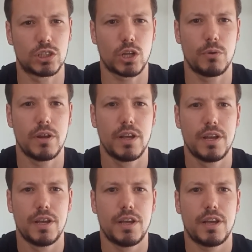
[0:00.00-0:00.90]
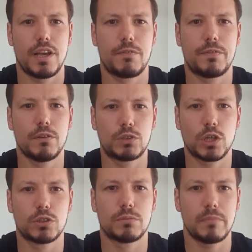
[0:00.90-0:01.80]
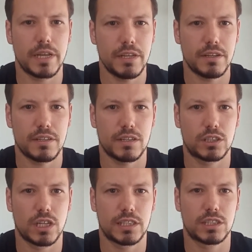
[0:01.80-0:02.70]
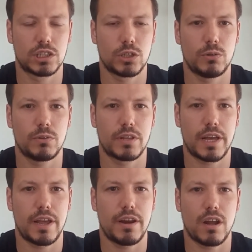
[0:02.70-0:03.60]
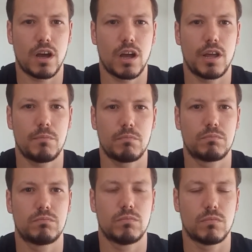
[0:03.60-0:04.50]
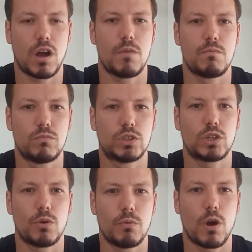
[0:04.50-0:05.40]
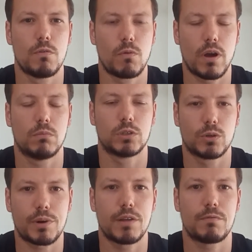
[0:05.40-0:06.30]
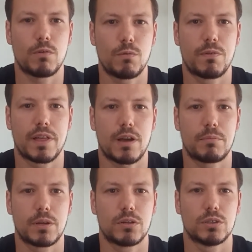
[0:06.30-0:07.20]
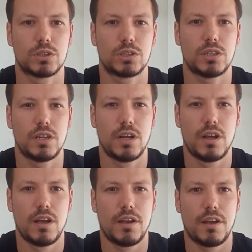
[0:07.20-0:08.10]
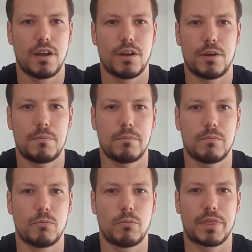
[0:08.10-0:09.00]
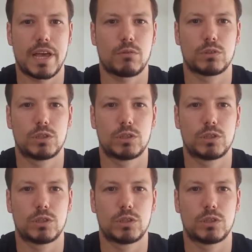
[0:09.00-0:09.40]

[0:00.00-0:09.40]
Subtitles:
So if you've chosen me to listen to, then I'm so overwhelmed and grateful for that, because without